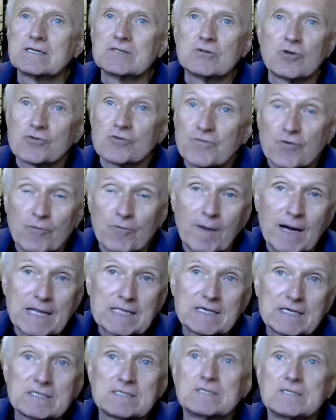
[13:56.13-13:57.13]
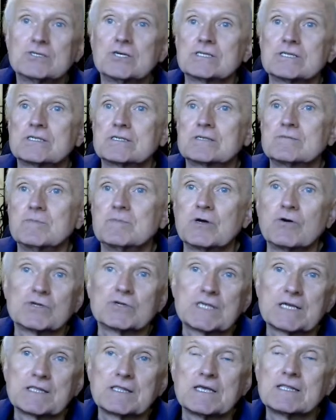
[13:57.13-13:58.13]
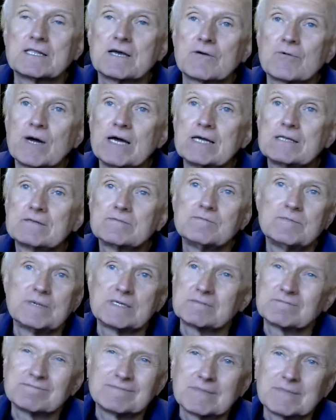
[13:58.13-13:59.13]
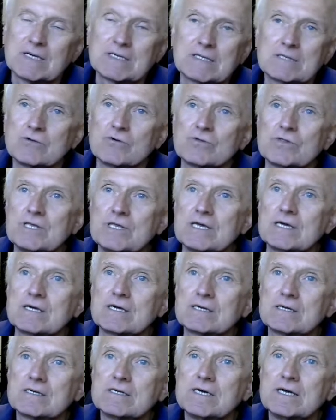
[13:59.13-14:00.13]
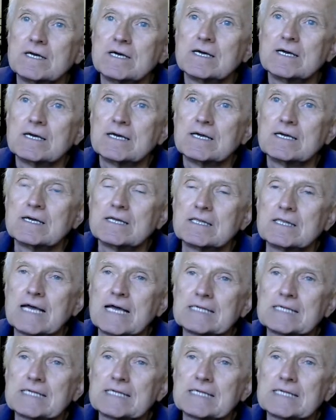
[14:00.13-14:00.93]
not for money, just because I think they're right. But I don't think it